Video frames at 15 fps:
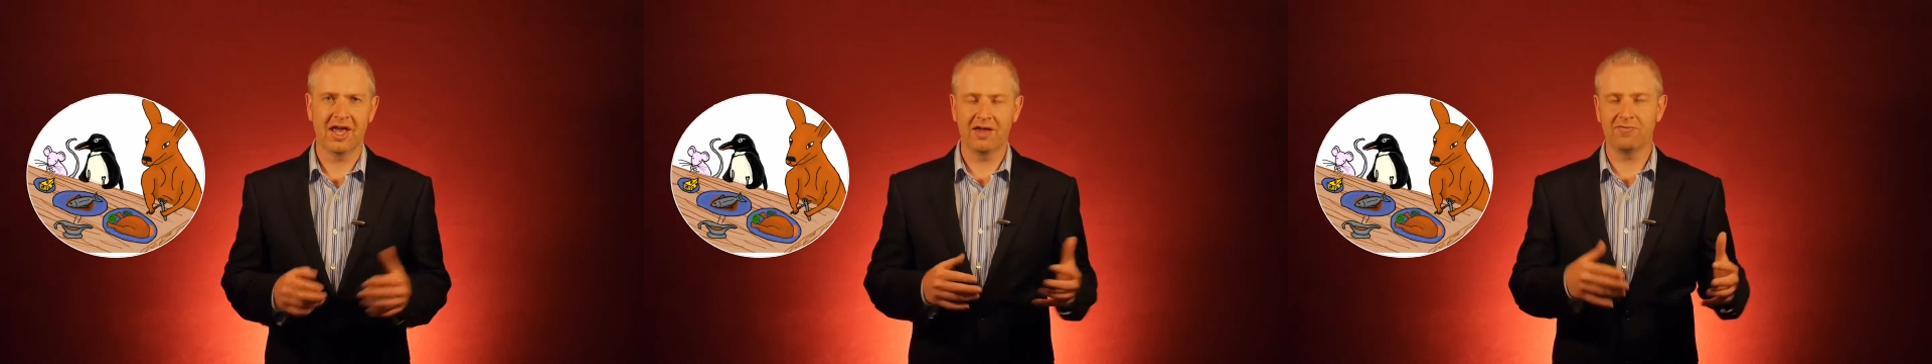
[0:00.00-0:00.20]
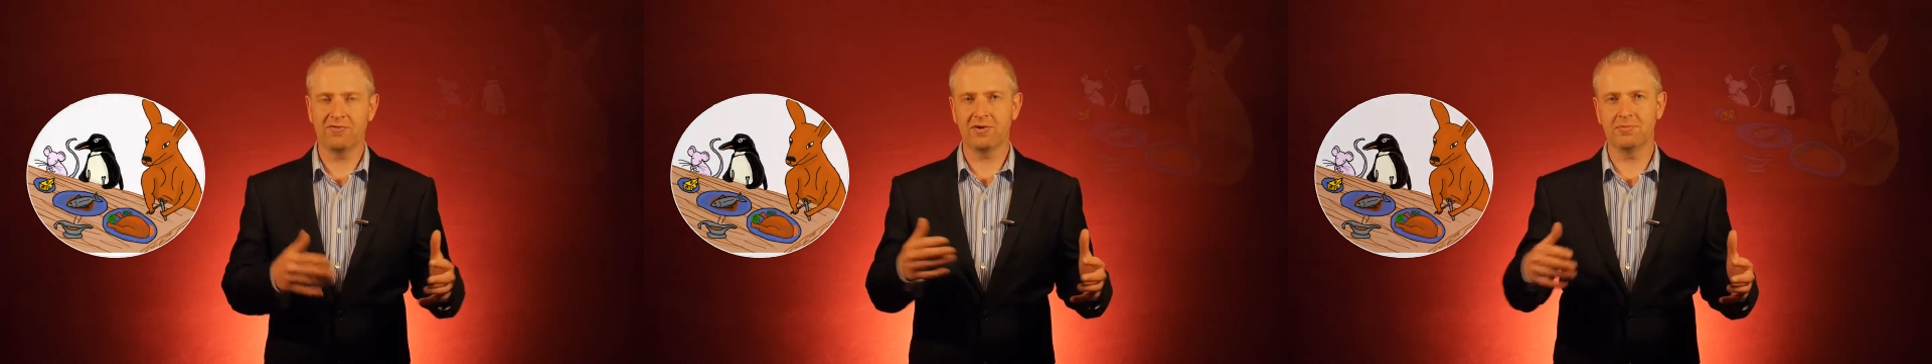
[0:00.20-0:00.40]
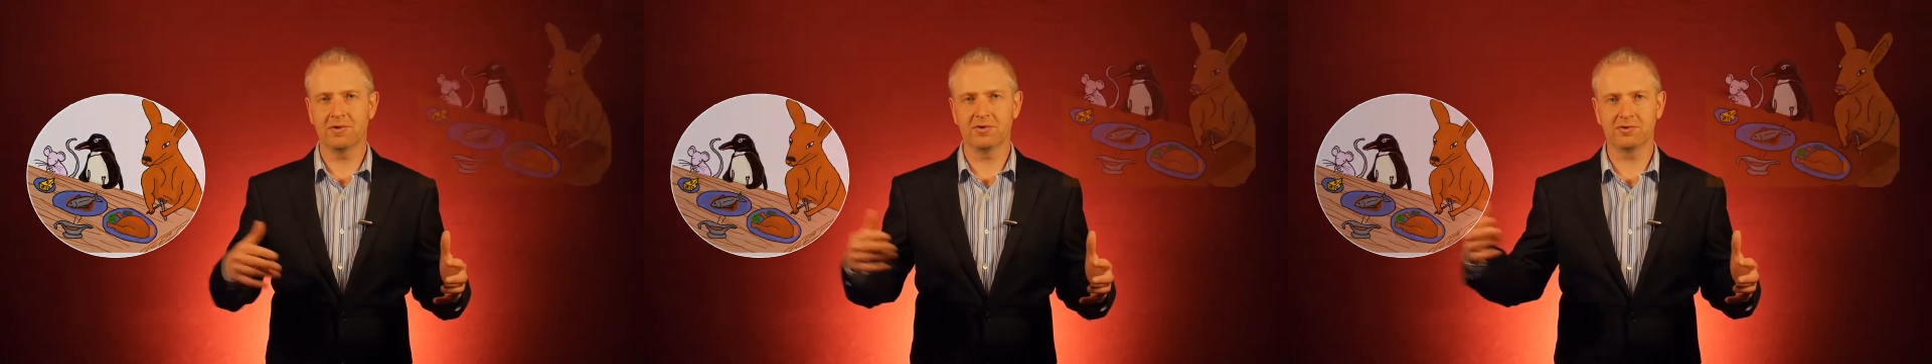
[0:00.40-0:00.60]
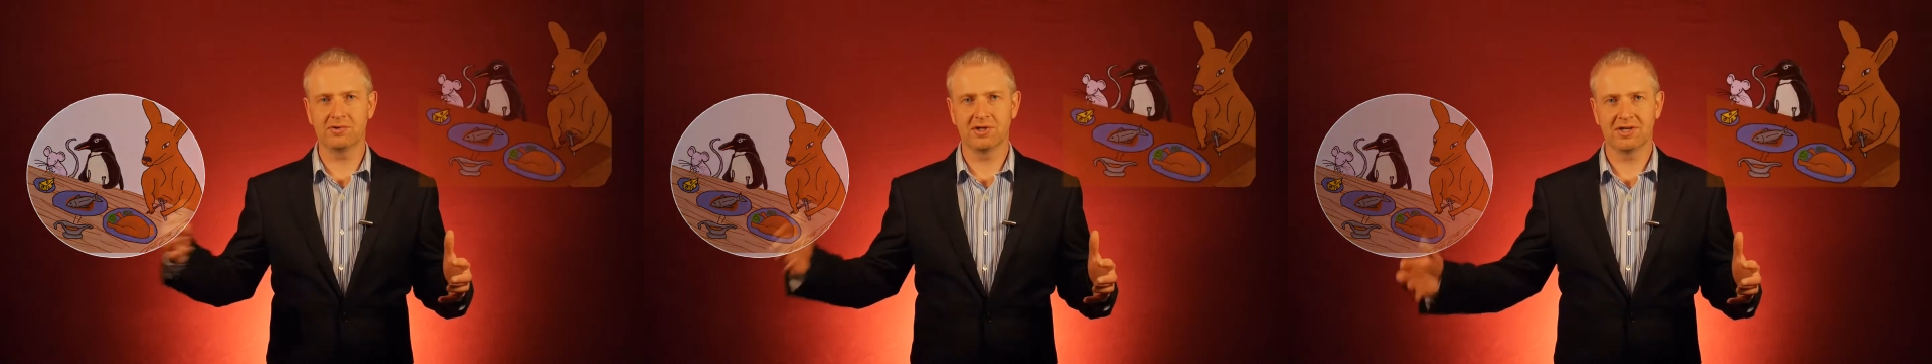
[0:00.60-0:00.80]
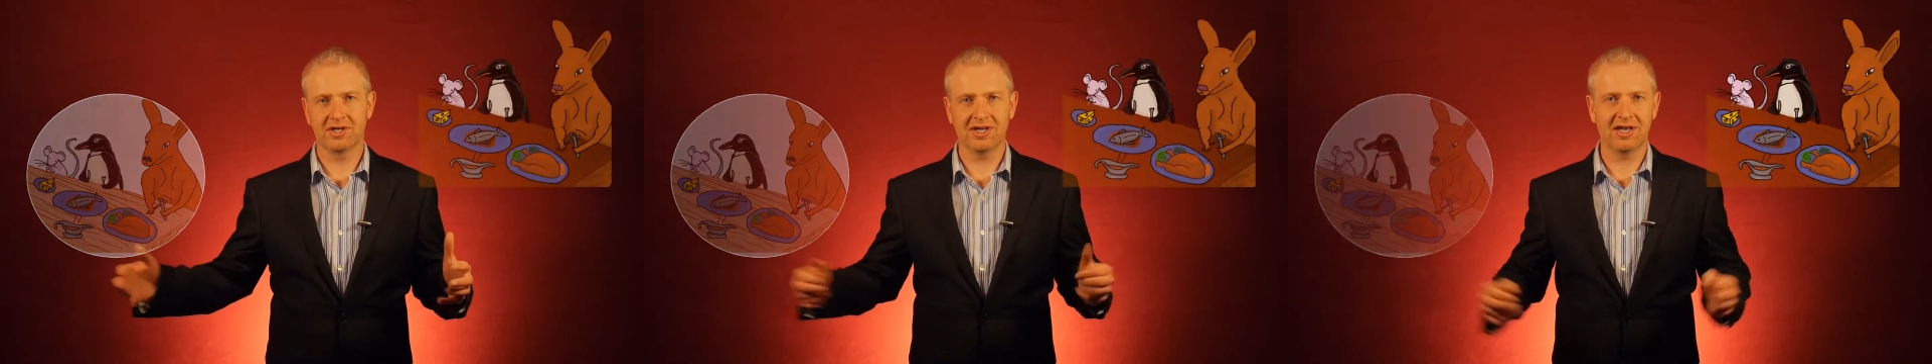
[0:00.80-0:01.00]
Every
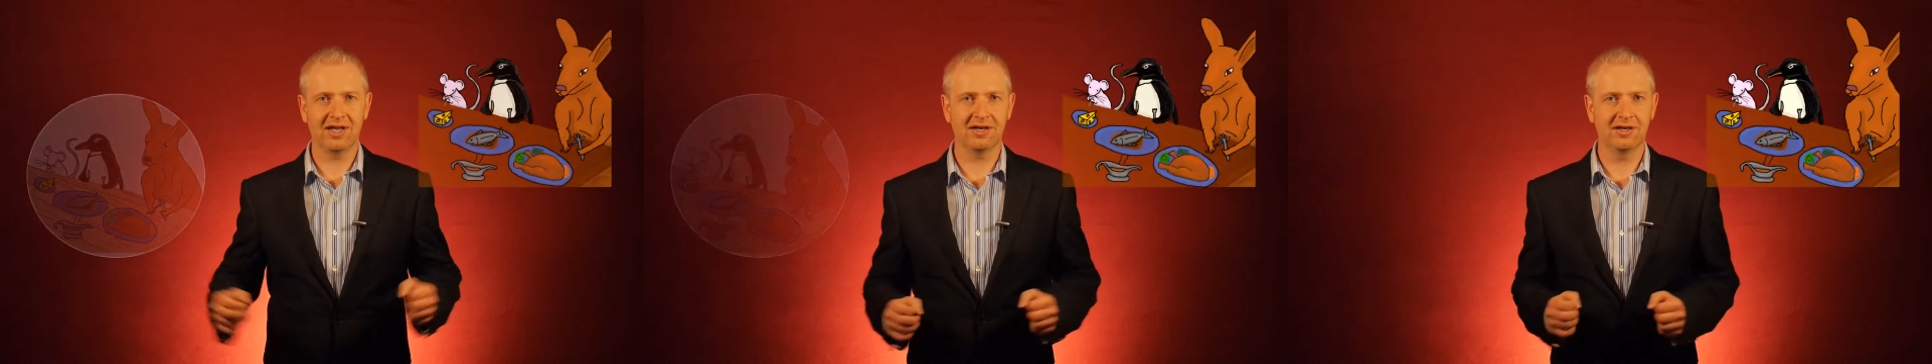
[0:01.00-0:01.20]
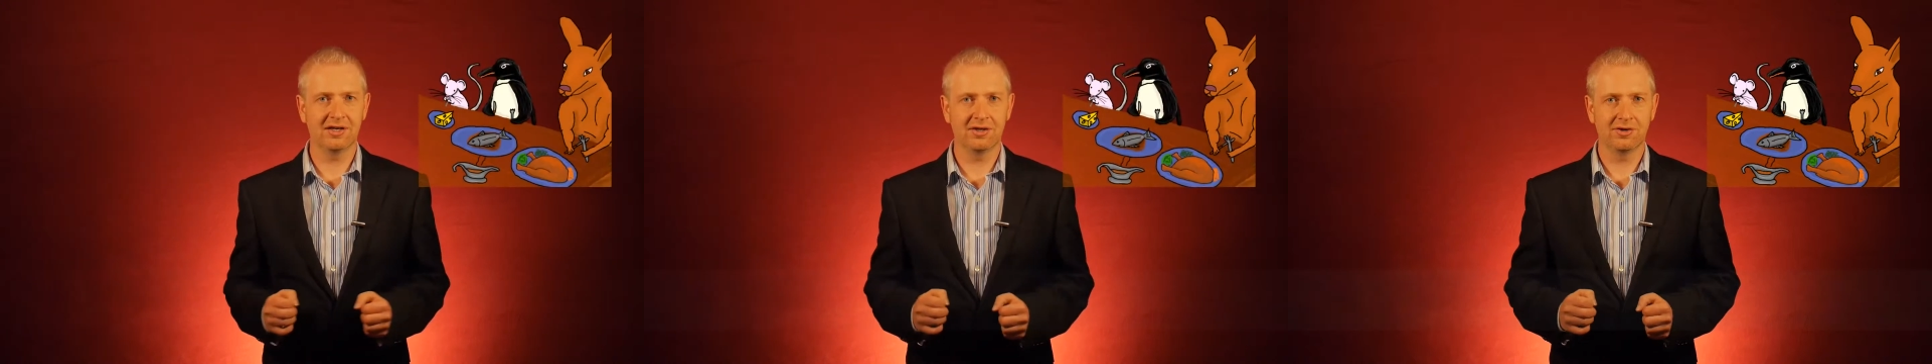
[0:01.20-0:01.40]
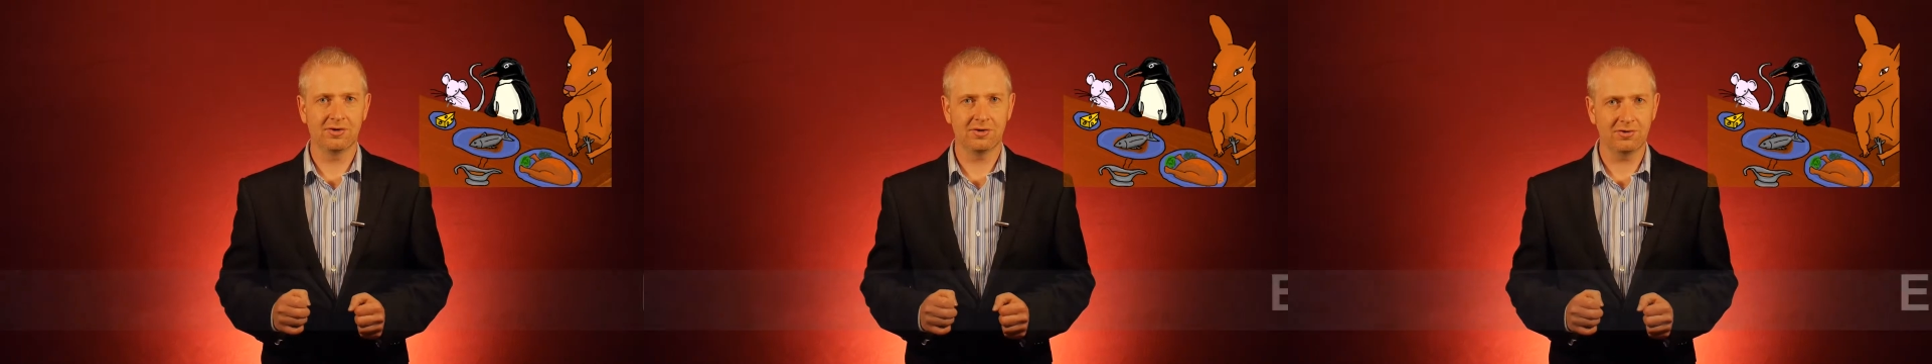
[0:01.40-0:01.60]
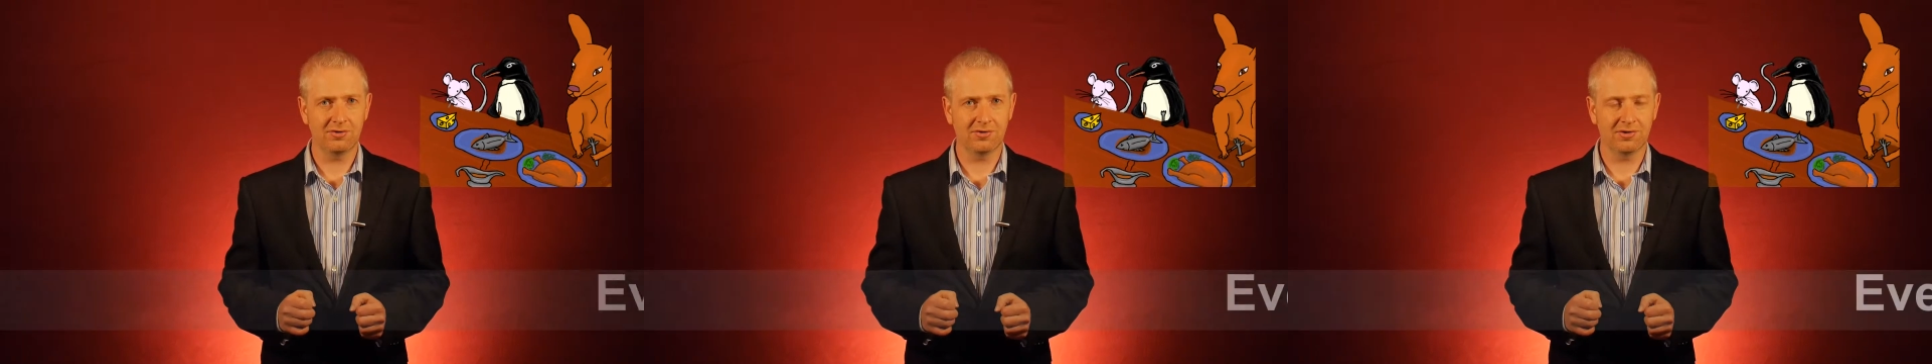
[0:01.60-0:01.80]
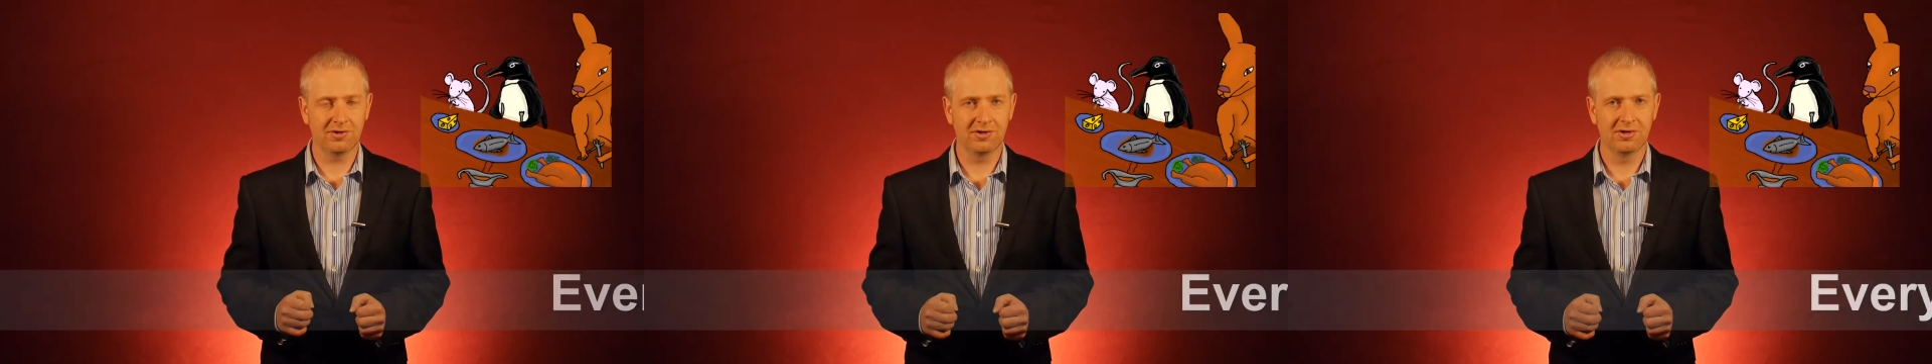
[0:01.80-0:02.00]
mouse can
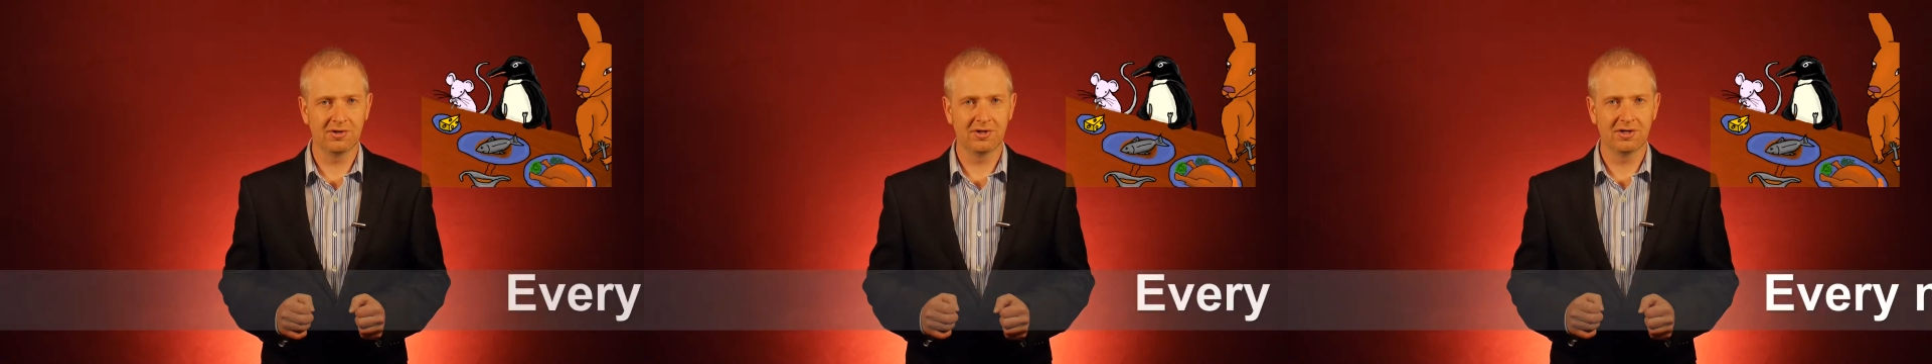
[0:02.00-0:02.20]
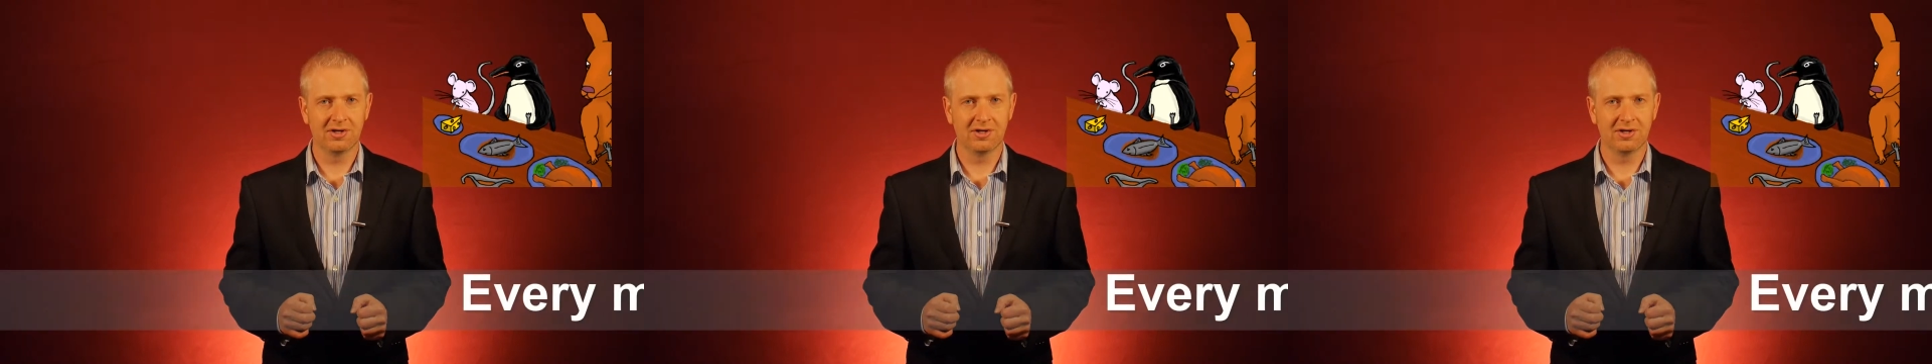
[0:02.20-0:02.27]
cook.